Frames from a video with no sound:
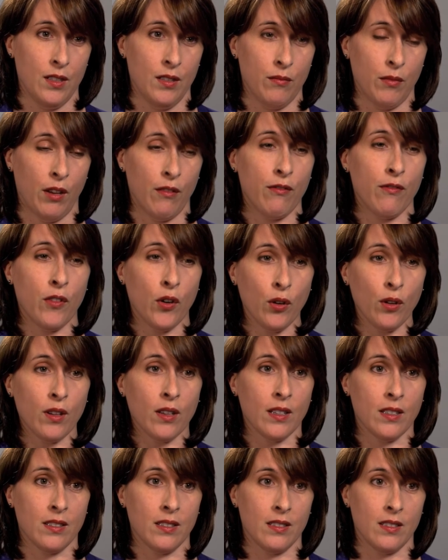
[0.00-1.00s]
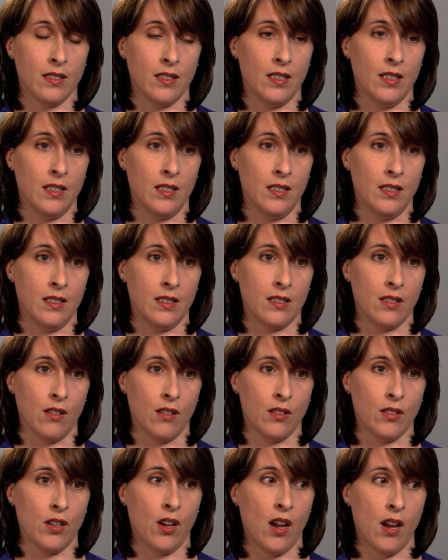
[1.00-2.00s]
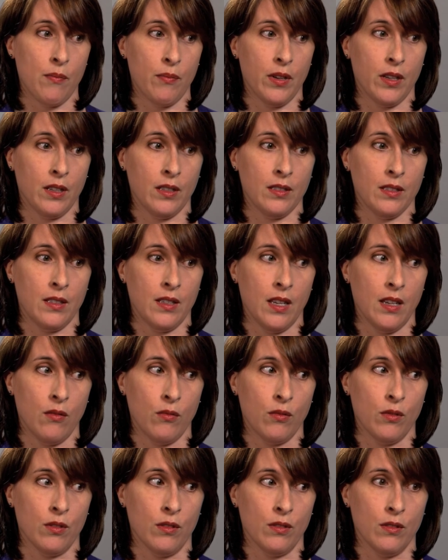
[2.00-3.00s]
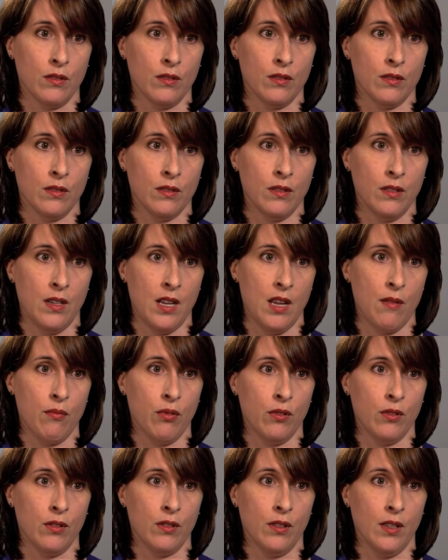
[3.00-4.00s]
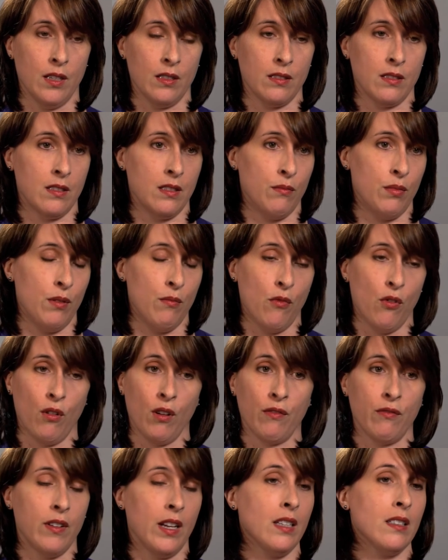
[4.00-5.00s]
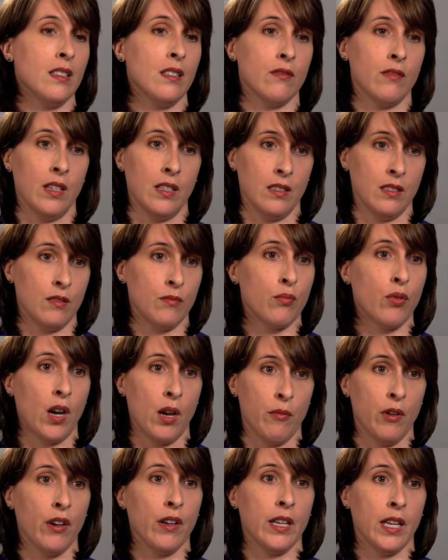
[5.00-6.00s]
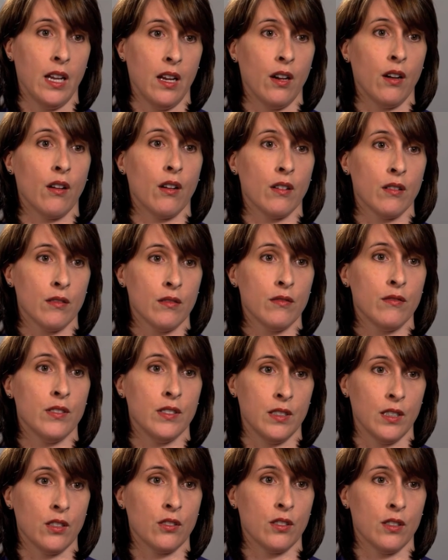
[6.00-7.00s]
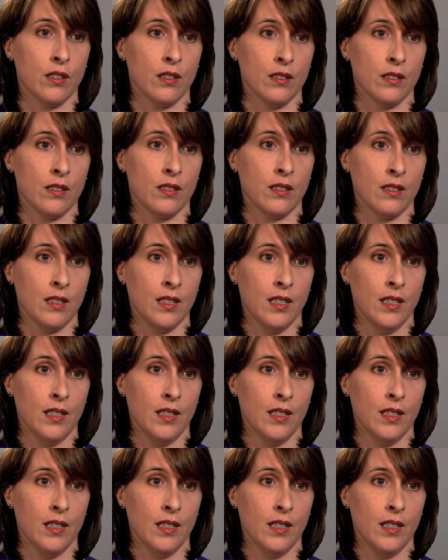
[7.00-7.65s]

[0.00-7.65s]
my focus is on topics that will enable us to be more effective as primary care physicians.